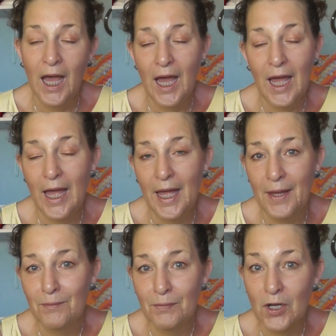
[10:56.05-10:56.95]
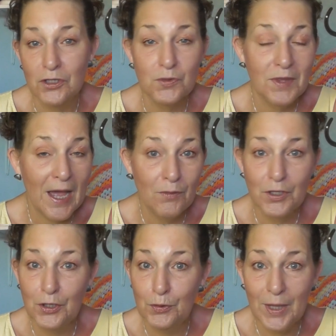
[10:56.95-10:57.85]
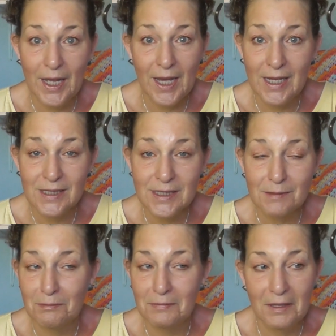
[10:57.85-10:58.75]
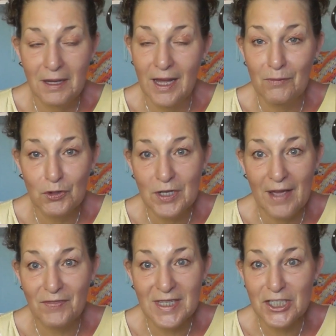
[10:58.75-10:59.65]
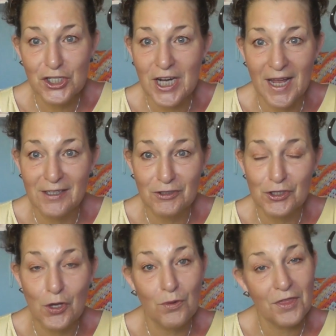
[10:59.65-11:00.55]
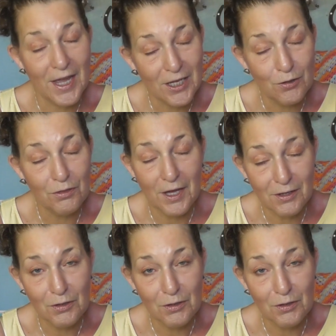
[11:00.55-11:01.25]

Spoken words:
because without you guys I wouldn't have this channel. So thank you from